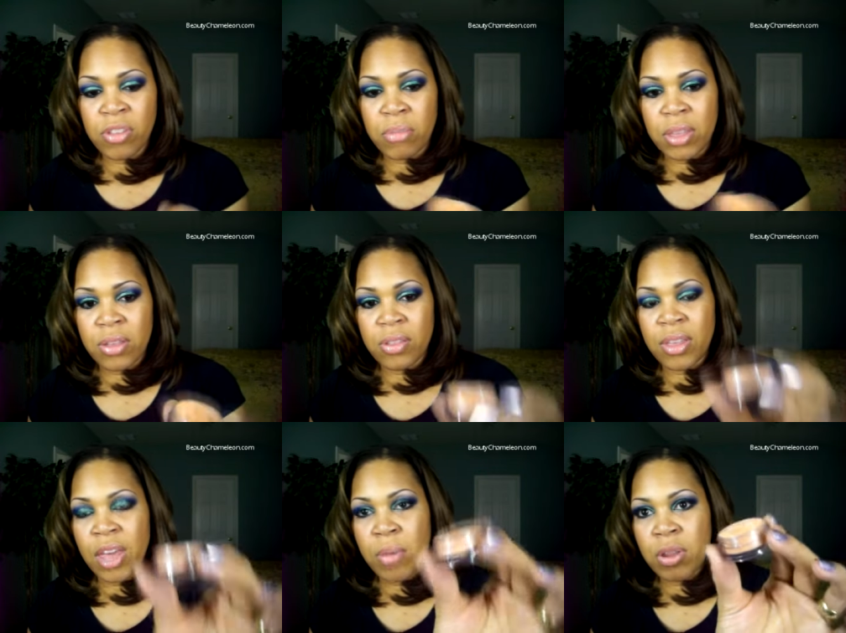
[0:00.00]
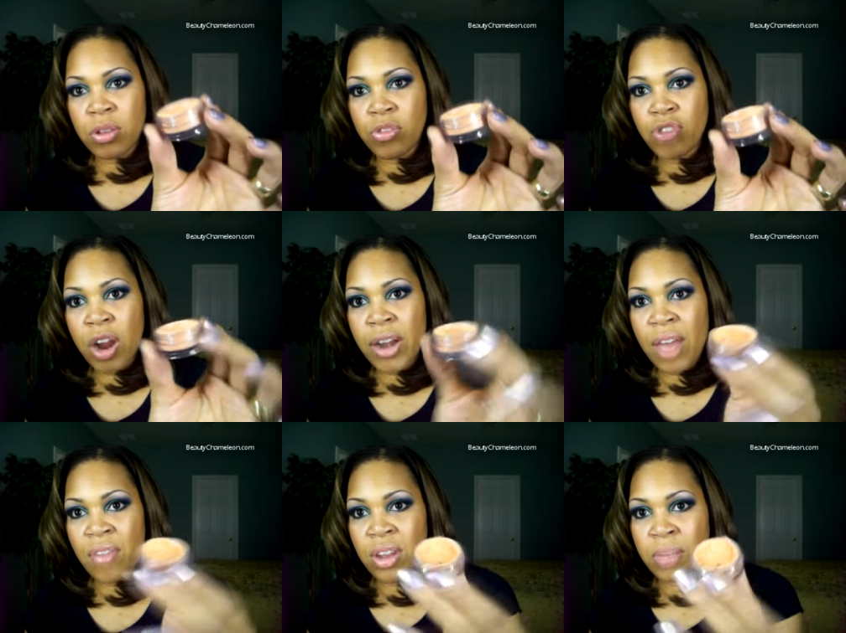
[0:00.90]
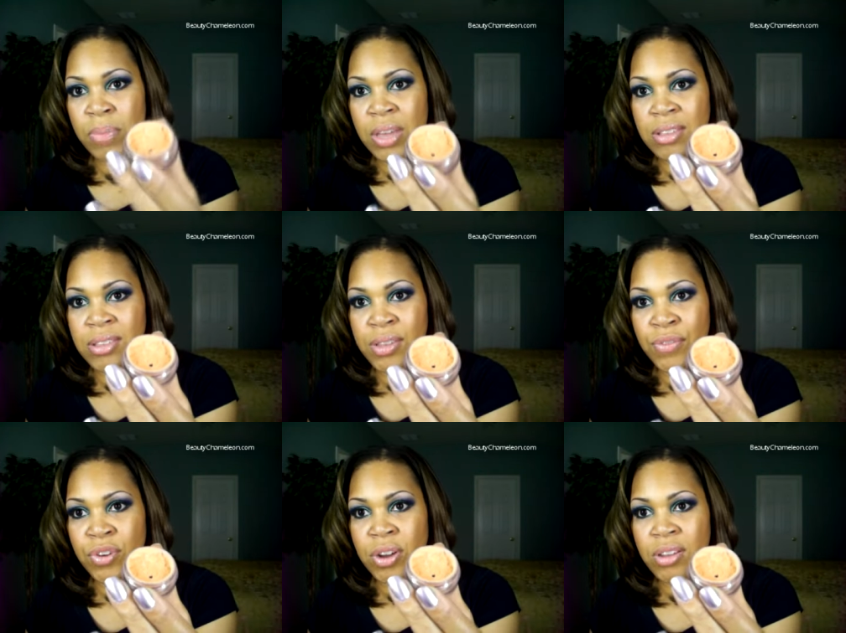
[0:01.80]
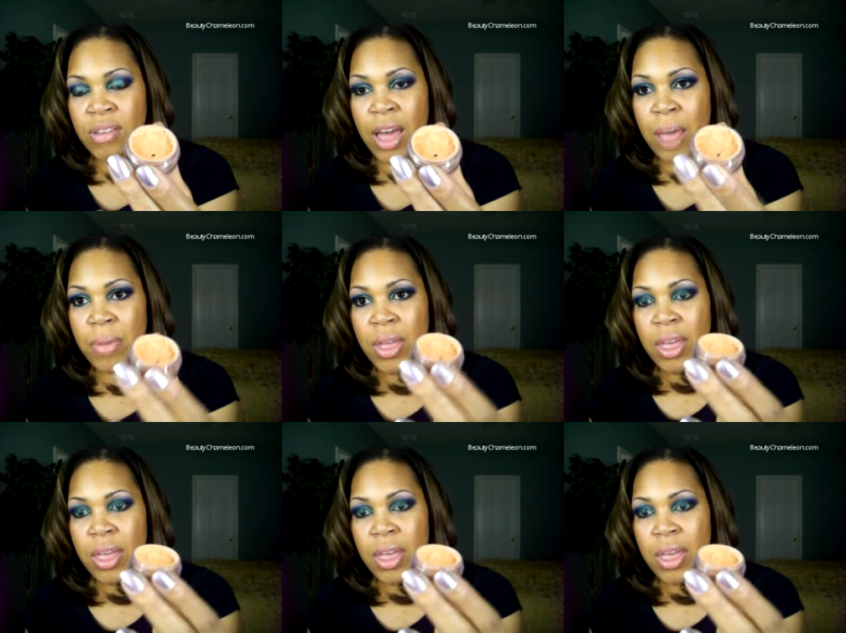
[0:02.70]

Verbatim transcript: I mean, they come in a little jar and you have a big sifter on top,